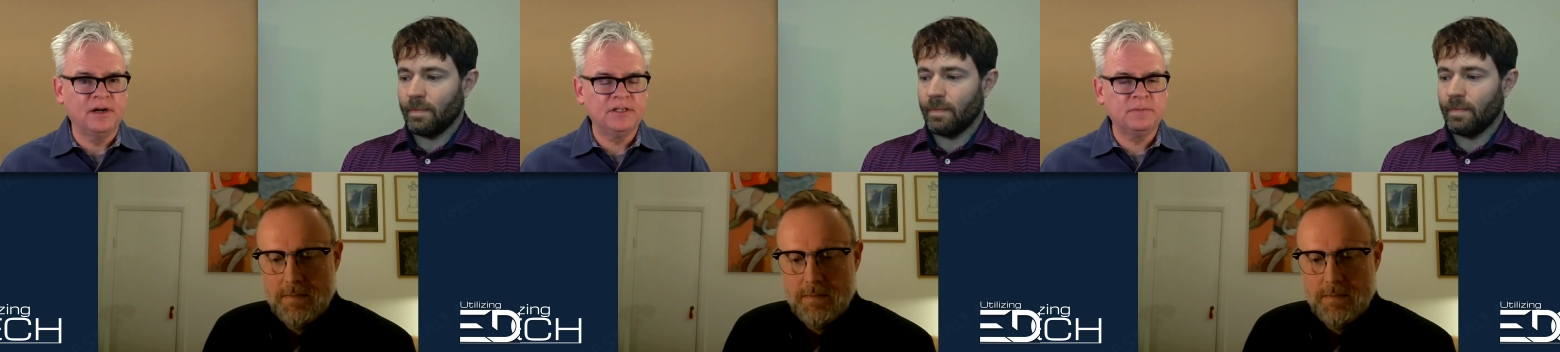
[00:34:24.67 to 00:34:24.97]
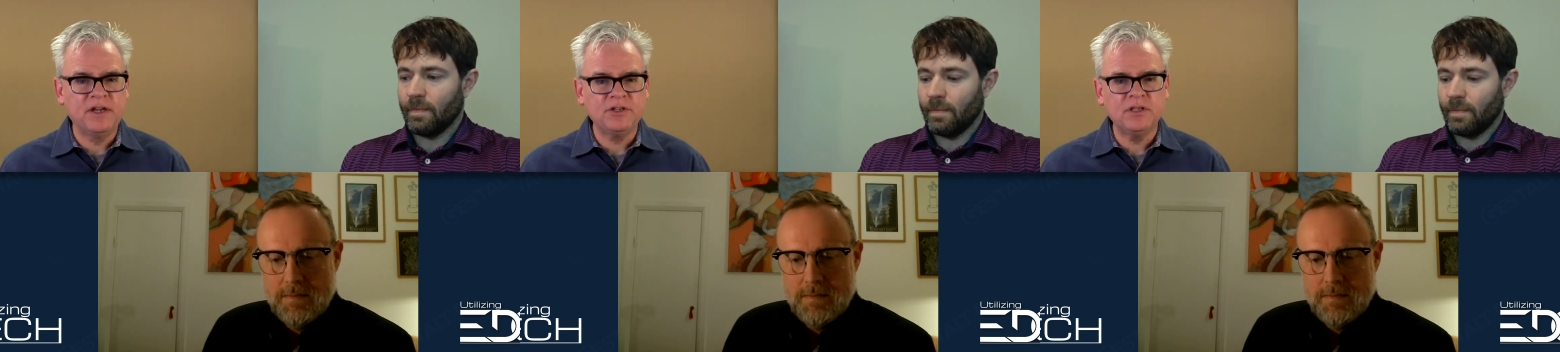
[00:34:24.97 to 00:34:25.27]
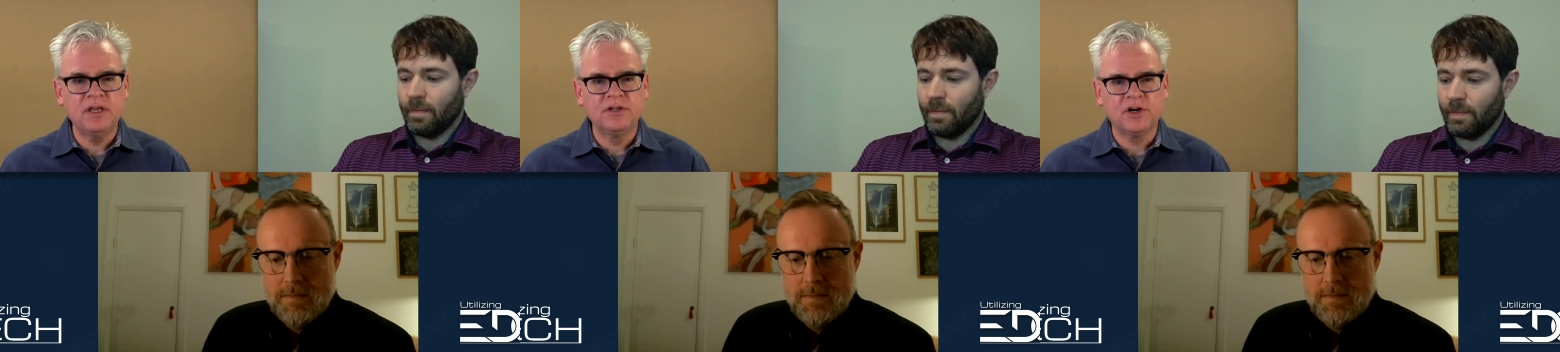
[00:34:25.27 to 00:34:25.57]

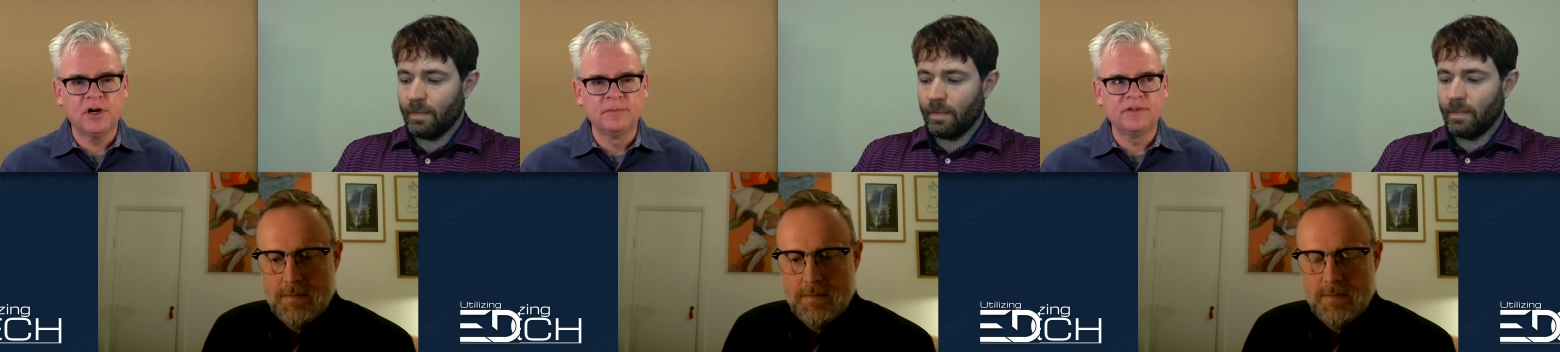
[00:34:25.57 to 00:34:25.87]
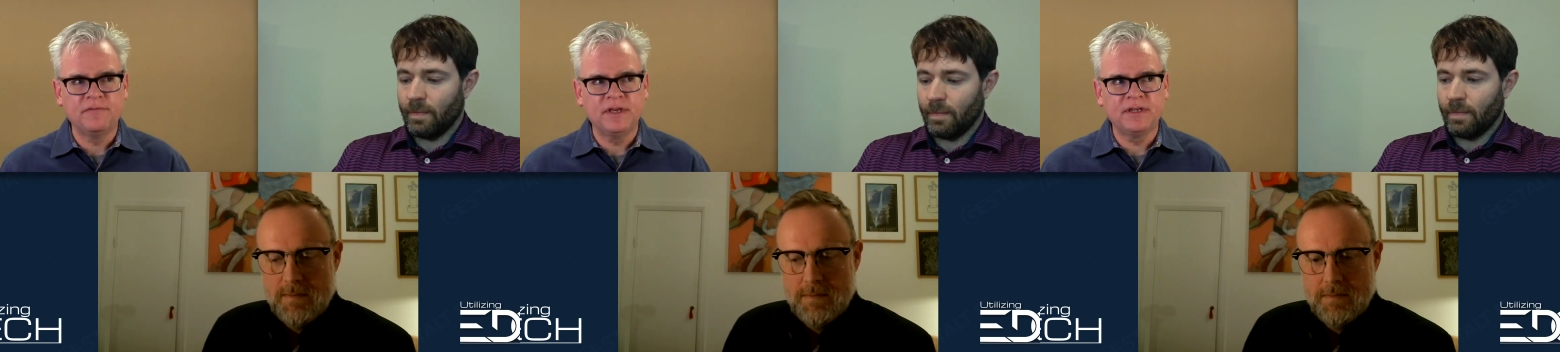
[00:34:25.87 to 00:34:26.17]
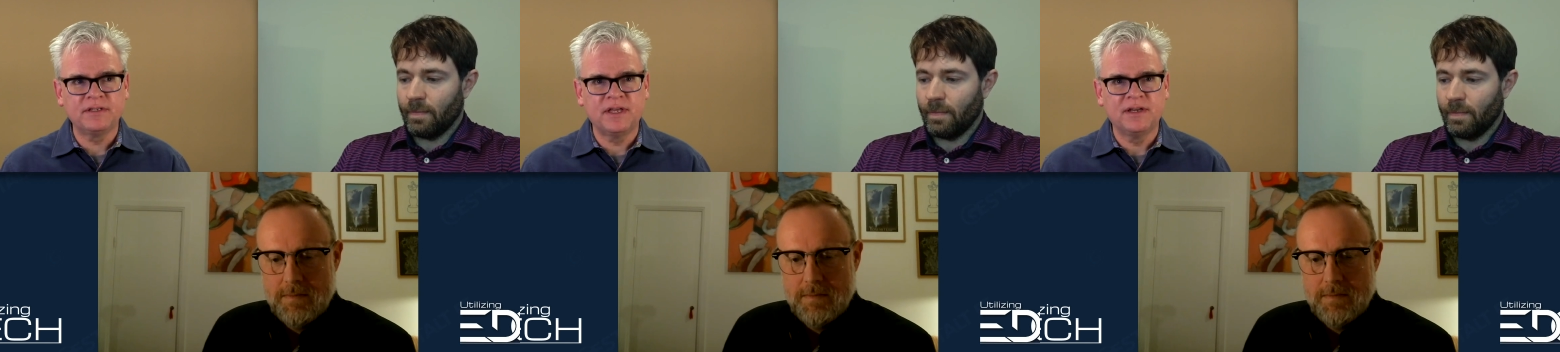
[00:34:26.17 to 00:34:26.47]
Speaker 1: especially in terms of
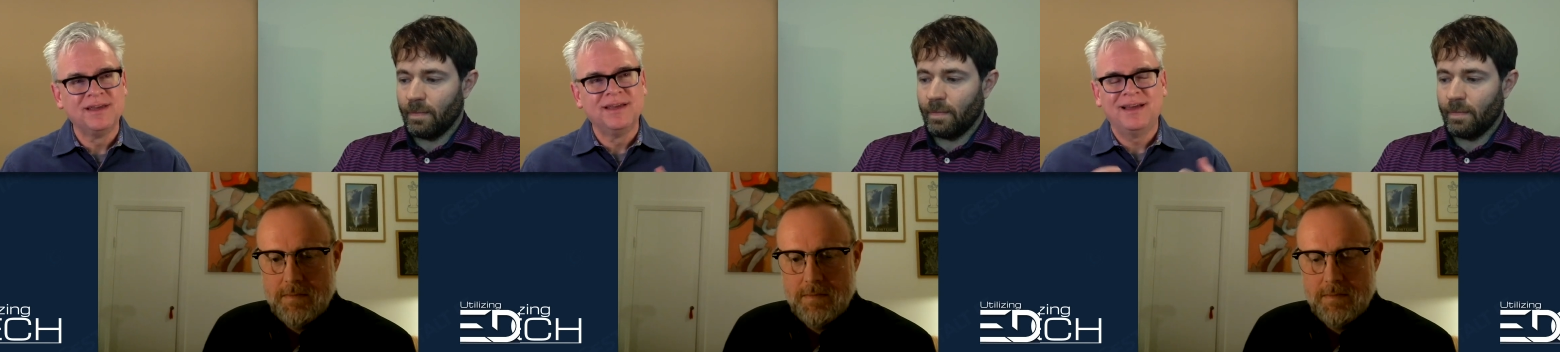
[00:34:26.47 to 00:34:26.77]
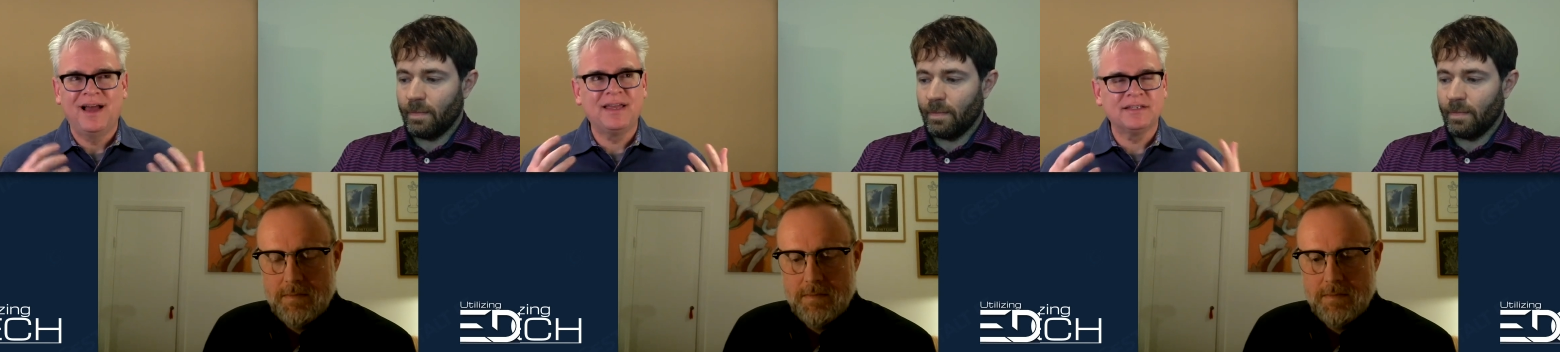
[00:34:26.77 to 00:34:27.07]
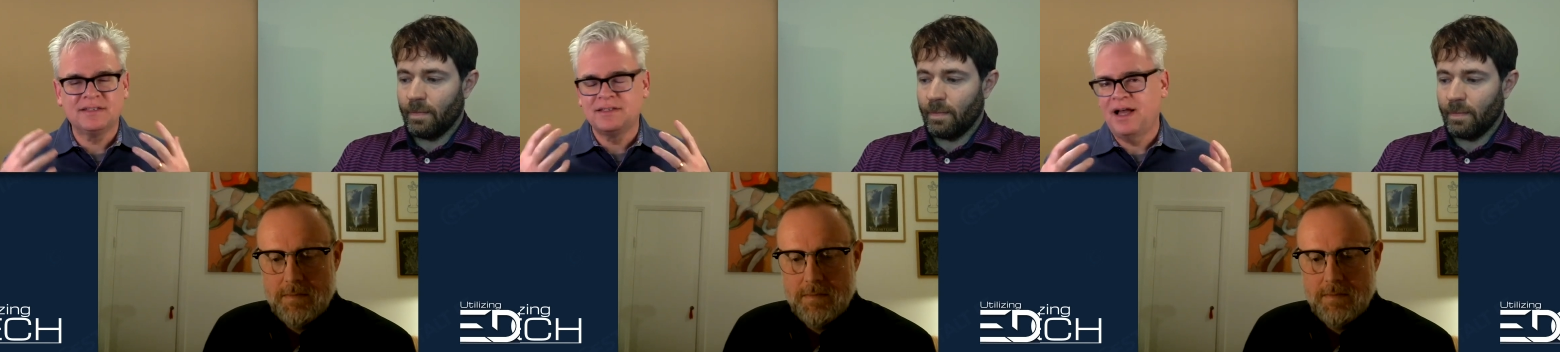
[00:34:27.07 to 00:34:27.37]
things that I
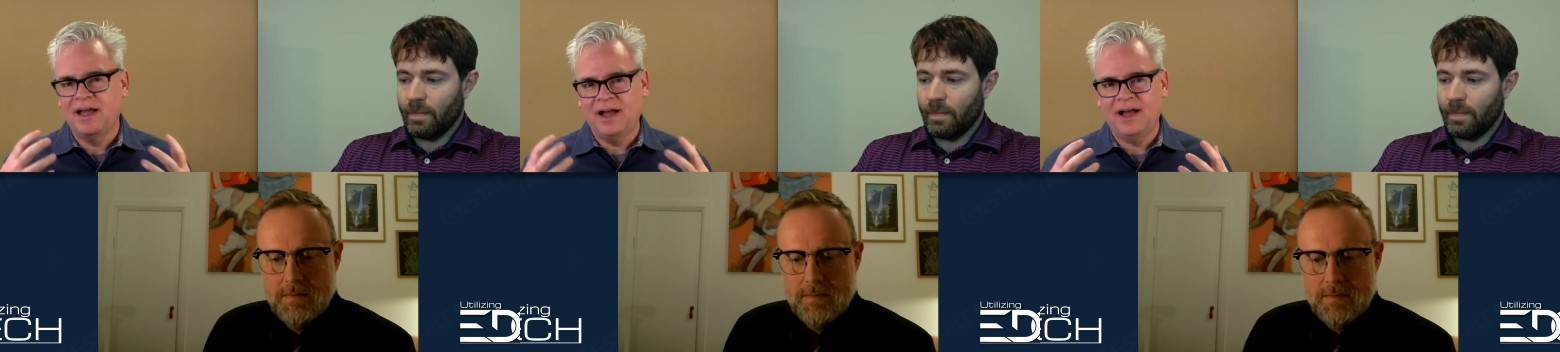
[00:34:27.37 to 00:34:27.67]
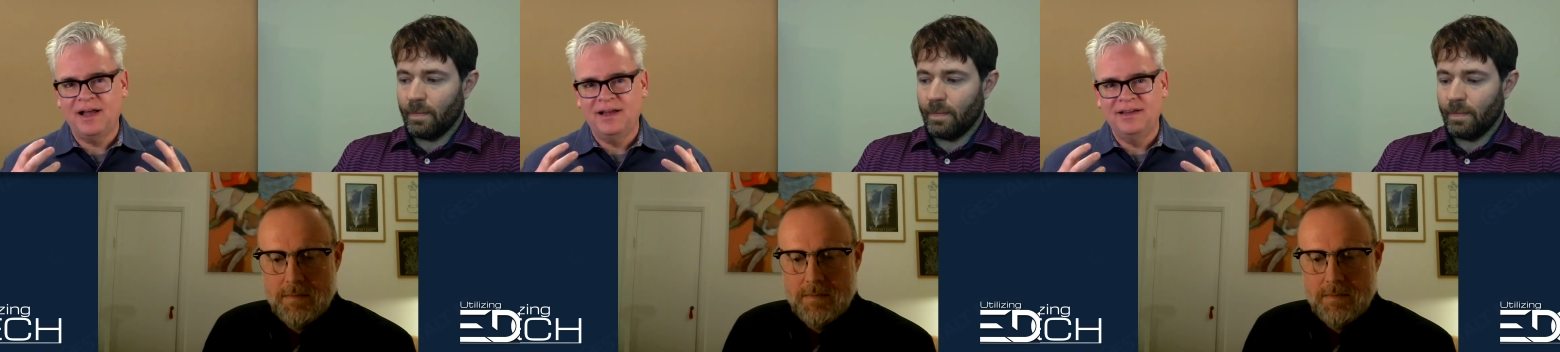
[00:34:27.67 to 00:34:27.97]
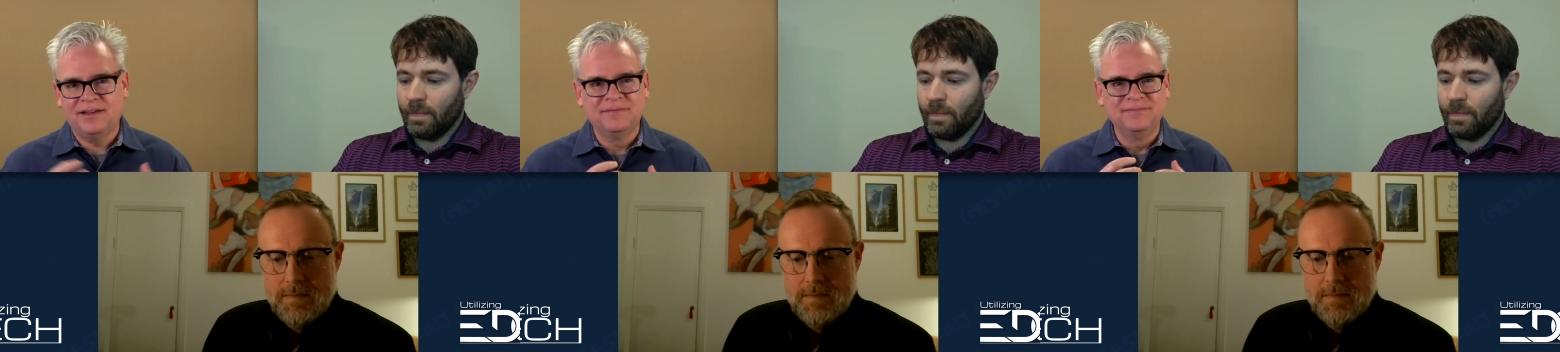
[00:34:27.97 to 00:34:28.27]
guess I,
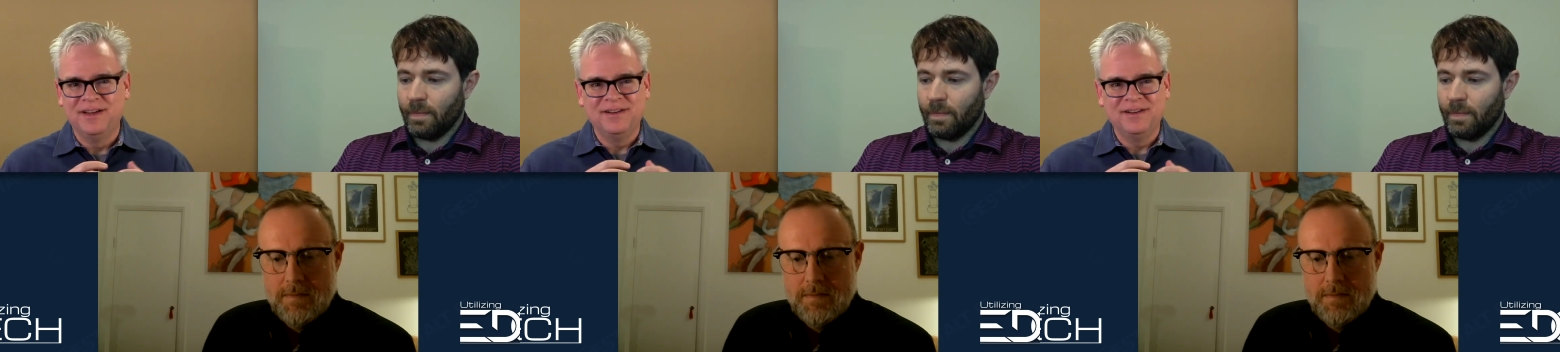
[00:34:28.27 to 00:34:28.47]
I,